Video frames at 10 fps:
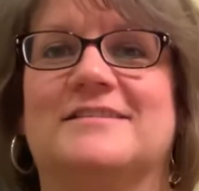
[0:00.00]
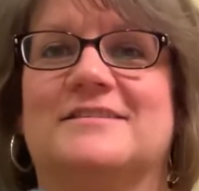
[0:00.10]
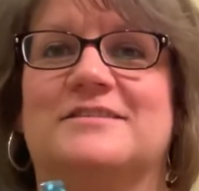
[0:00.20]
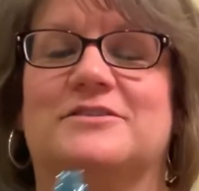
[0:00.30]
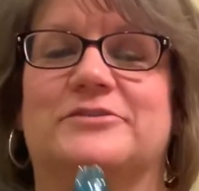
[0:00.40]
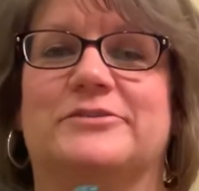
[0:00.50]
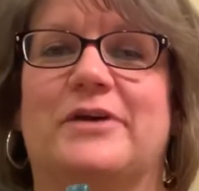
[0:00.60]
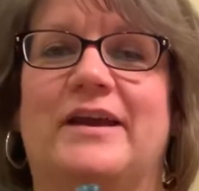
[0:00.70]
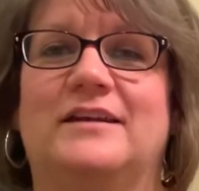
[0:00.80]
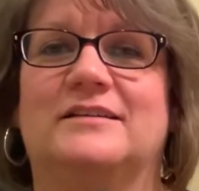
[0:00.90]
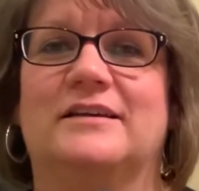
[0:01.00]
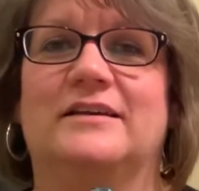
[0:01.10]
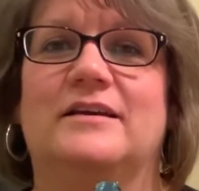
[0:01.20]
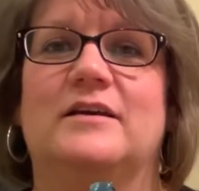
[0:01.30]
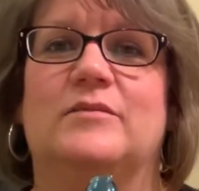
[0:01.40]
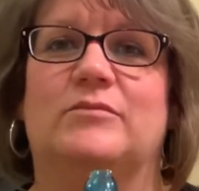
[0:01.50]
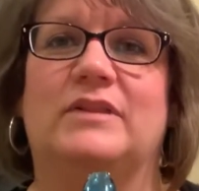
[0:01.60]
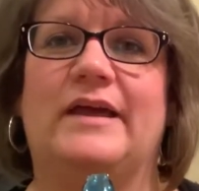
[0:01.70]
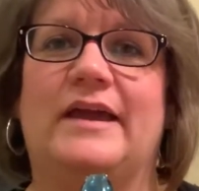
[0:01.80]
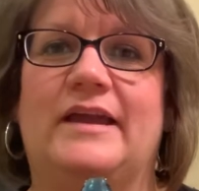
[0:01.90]
And since you're trying to
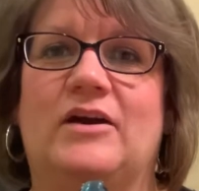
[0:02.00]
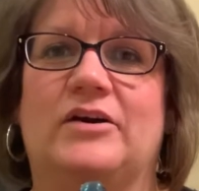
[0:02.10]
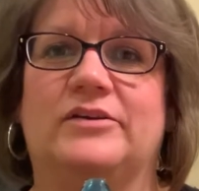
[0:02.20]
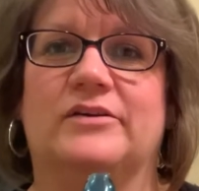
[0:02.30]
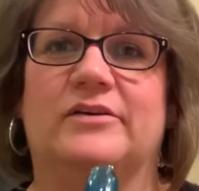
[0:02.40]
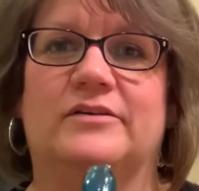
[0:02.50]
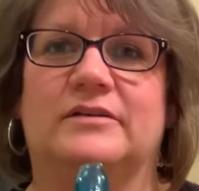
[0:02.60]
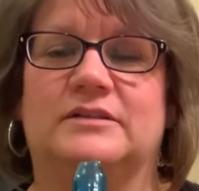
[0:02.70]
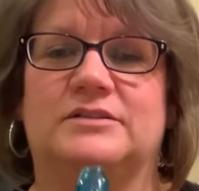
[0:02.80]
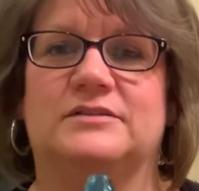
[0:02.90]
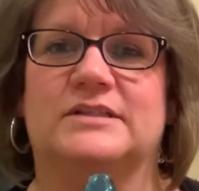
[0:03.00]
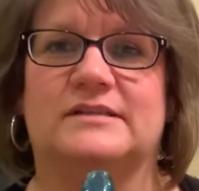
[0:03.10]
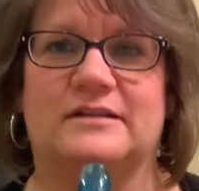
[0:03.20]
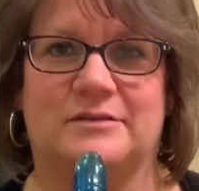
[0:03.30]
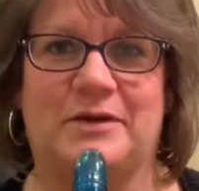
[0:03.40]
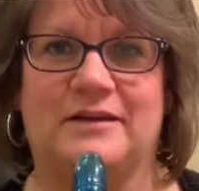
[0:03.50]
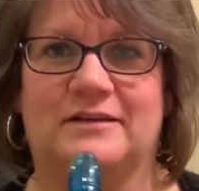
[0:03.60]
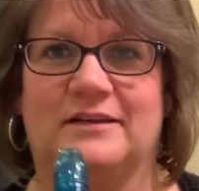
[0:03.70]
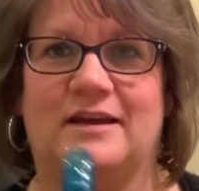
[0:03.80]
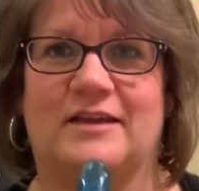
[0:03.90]
play on your own and do this independently,